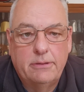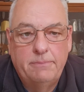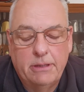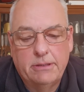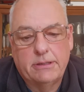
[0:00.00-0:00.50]

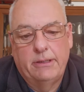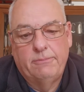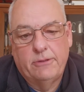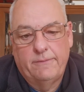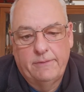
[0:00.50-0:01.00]
because I'm
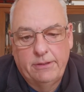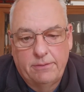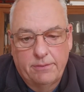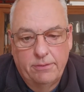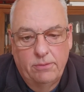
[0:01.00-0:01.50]
travelling
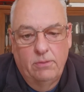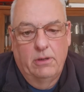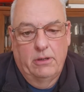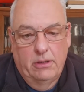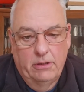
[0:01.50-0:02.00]
through
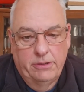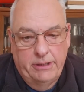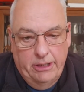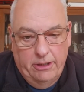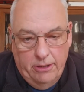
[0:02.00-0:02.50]

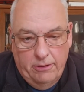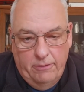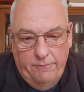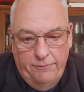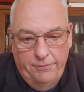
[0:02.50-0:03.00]
the
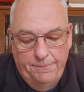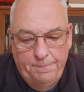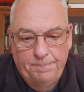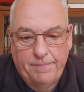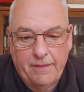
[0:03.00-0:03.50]
off,
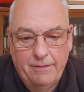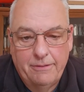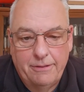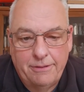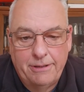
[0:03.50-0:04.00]

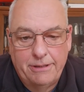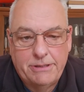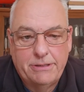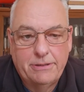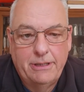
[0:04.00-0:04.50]

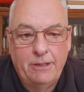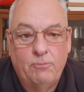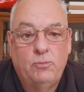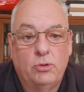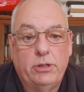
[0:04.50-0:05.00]
that it
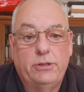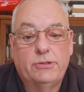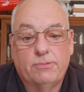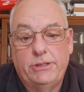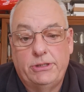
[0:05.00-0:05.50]
would
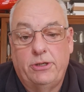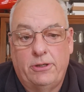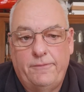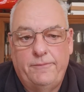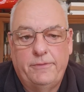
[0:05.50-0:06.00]
switch
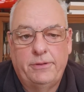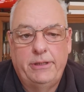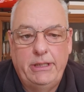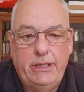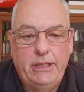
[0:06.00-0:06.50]
off
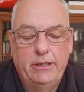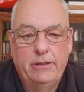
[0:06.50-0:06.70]
the